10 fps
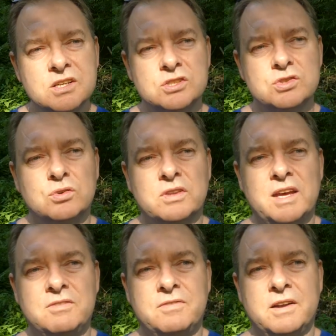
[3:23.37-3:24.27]
I took
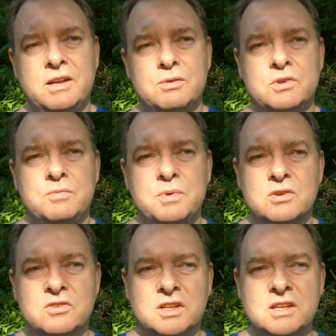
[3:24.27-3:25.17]
that ferry was
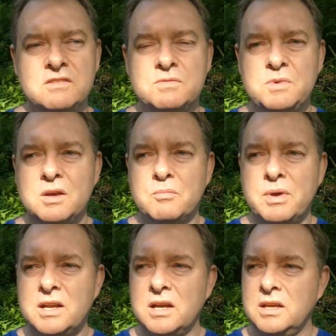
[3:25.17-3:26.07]
because it gives me a
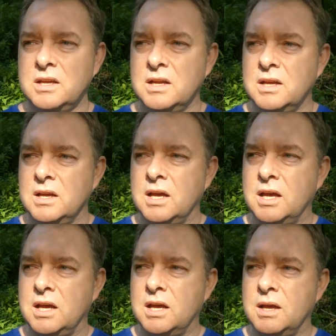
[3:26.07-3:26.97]
better
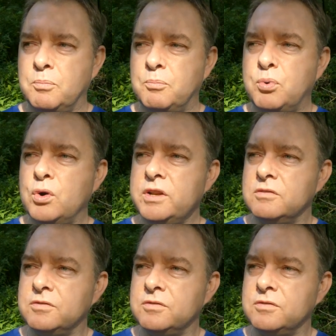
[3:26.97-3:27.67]
point of